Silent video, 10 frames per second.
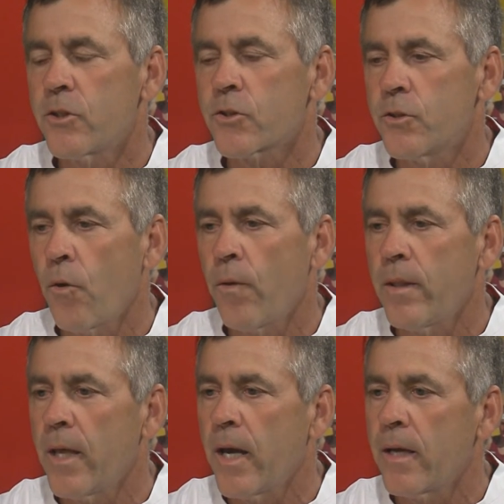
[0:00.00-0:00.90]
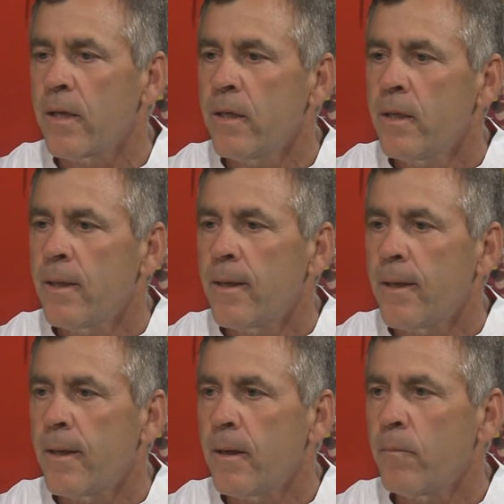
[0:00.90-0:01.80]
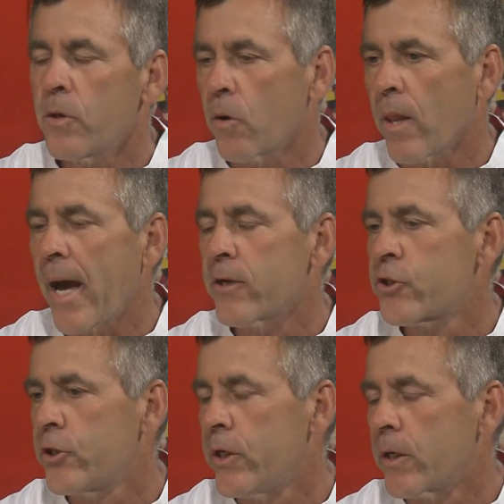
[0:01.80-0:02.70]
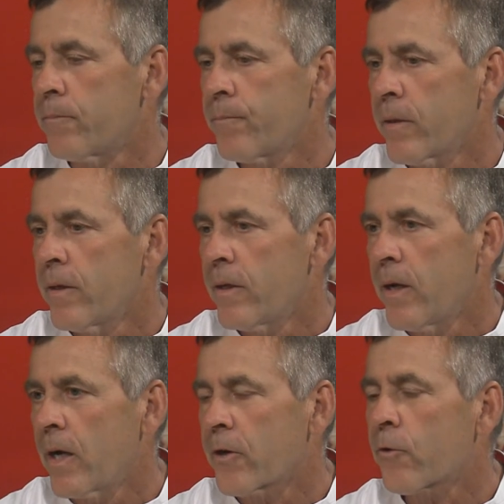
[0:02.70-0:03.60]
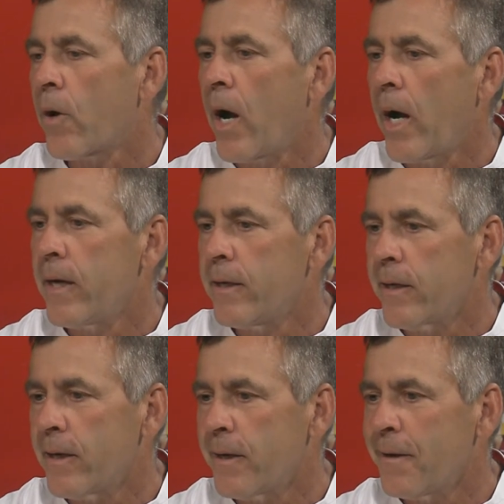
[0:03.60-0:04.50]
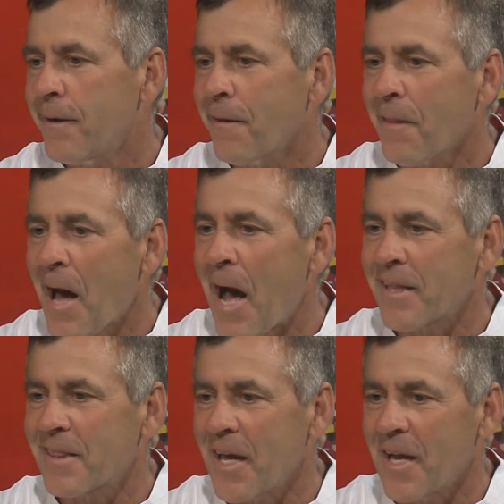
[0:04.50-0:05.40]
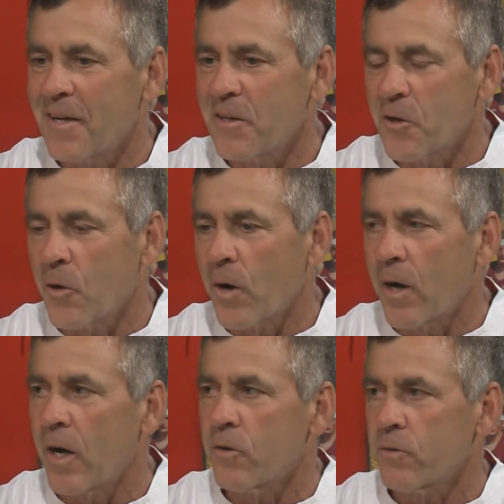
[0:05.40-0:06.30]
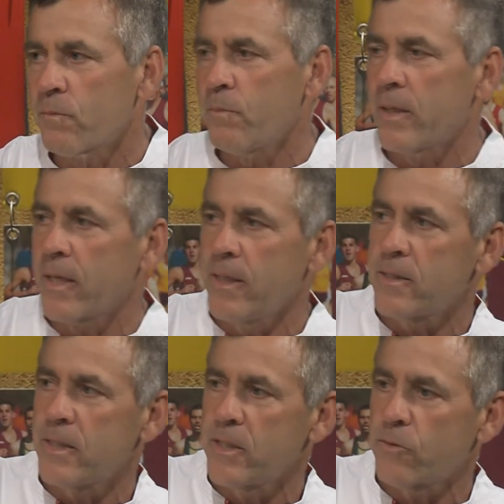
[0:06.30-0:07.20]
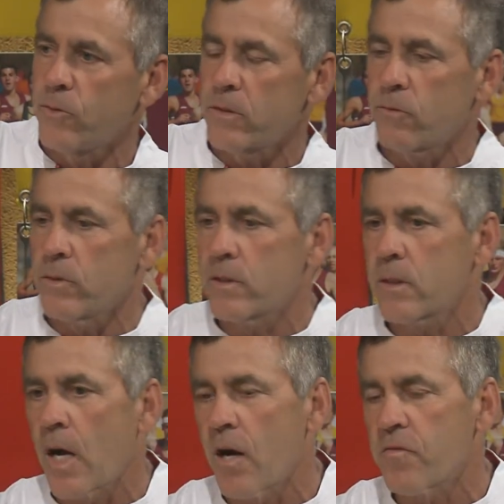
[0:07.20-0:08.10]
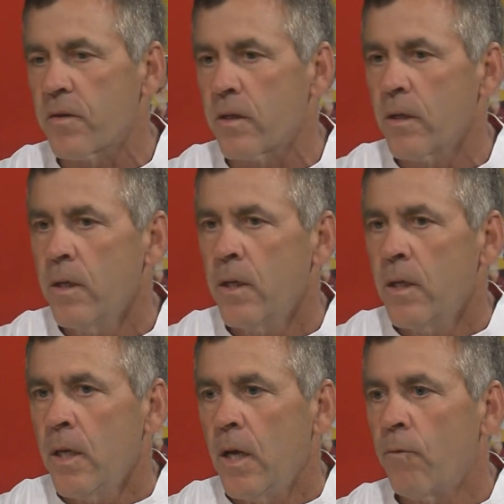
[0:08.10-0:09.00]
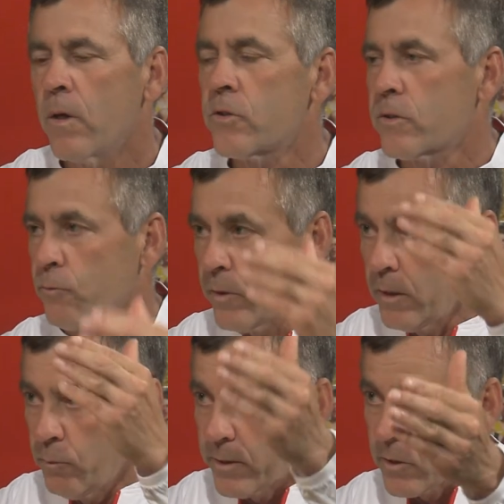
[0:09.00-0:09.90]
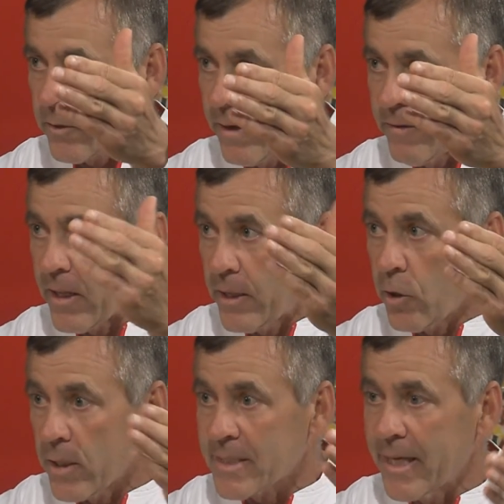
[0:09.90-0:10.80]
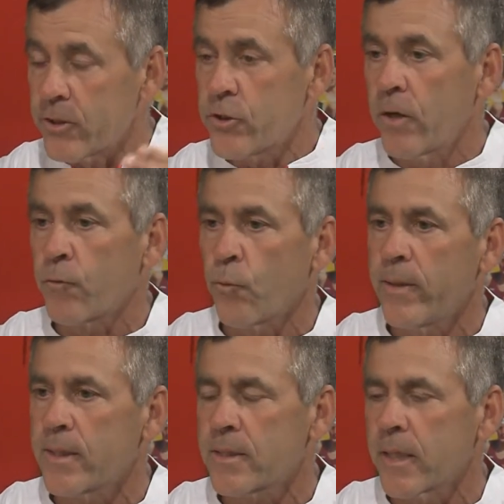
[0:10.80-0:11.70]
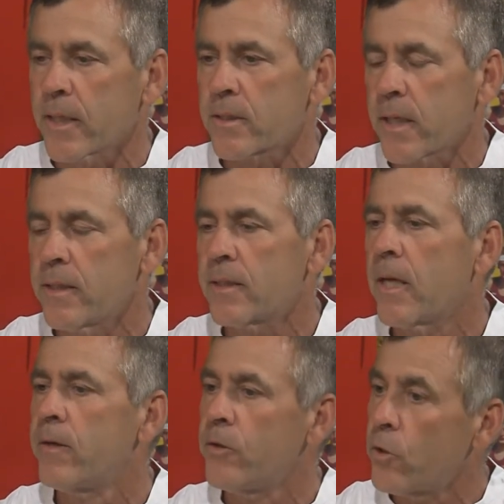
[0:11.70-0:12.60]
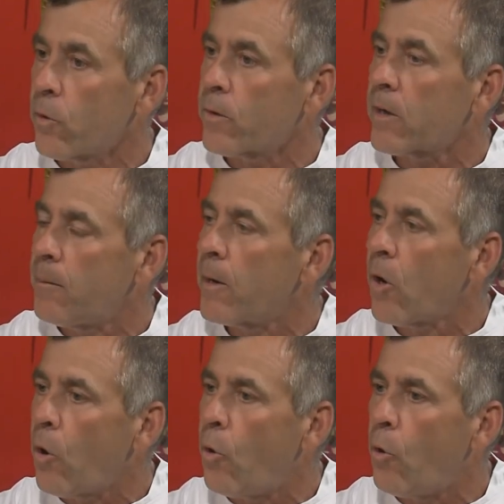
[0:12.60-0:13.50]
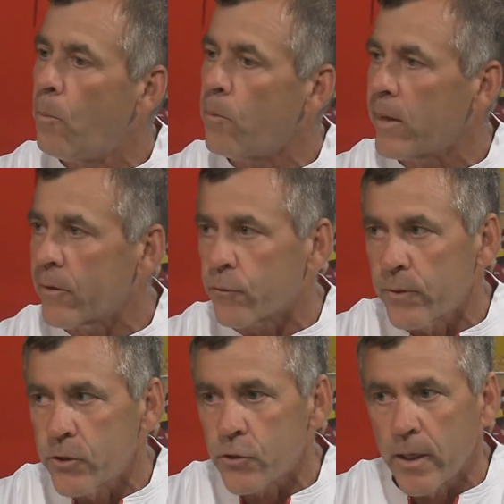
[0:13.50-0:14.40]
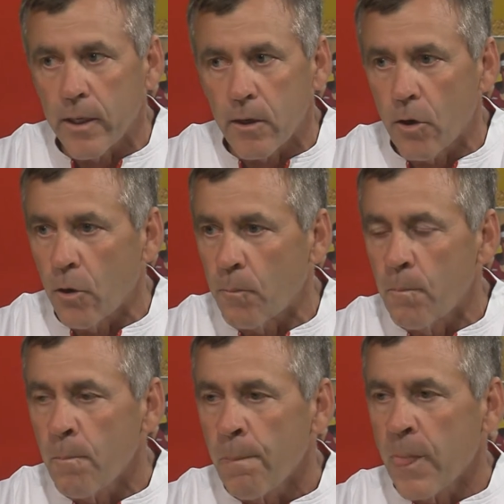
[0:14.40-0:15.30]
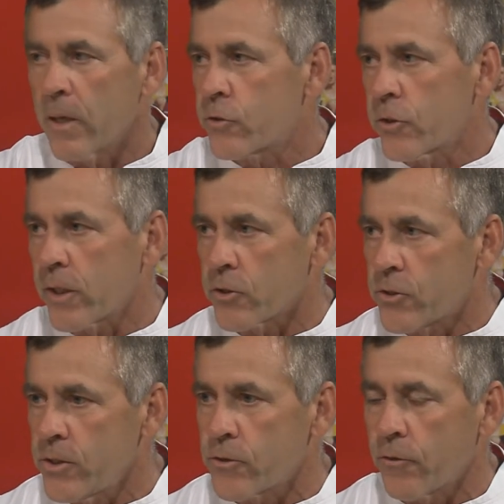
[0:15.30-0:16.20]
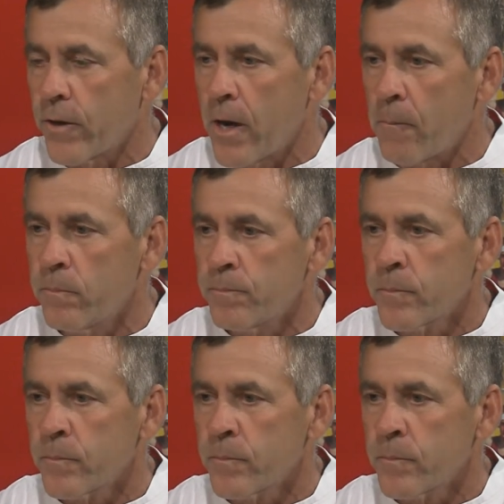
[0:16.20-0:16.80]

Just knowing that, you know, last year I cried a lot. That, you know, our beginning season was tough. And once we went to Grand Valley and lost last year after week six, I said, you know, coming home, we had three straight at home, and it turned our season around.